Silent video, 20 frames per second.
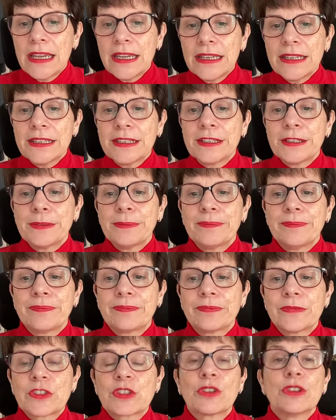
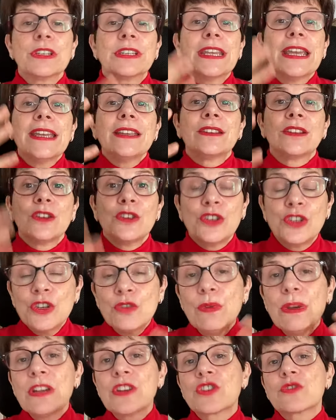Um, so again, you
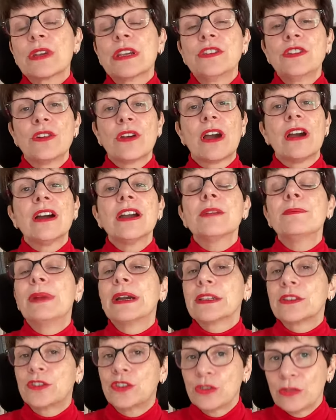will train your eye by
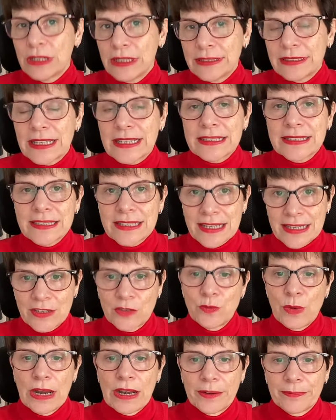doing that as
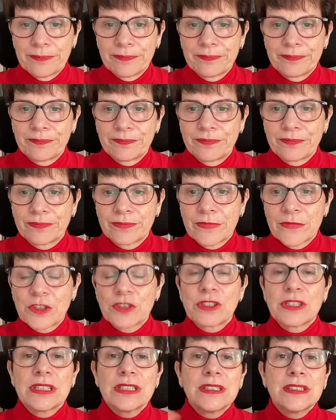well. So
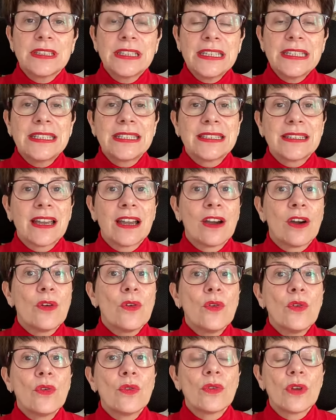these are
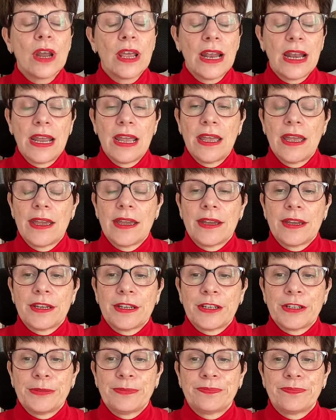all
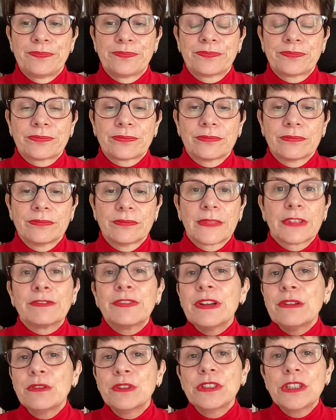um,
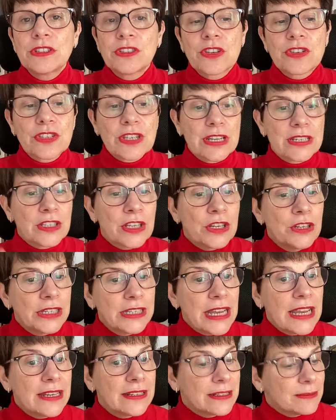very good exercise. And
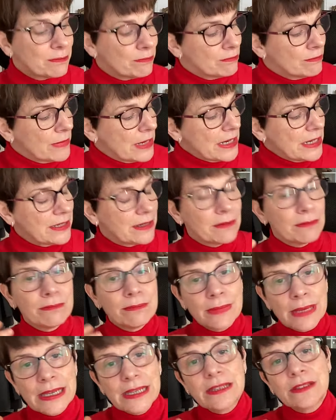again, make
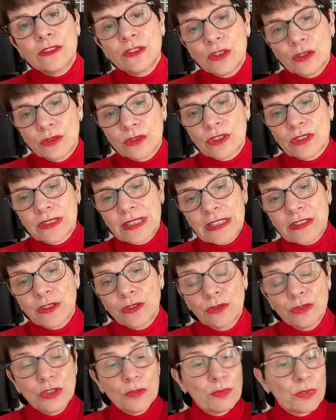make notes. That's a
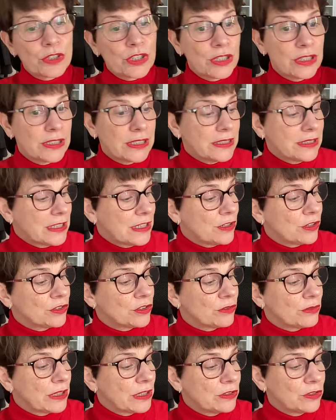good opportunity
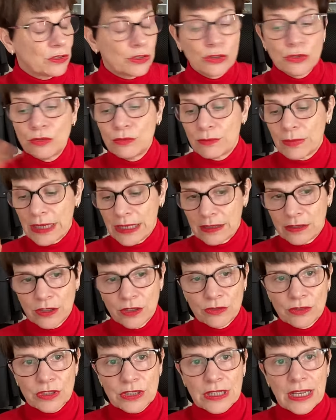decluttering to make
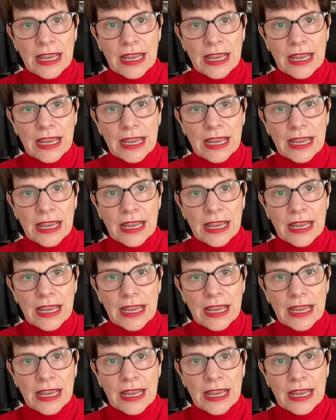notes.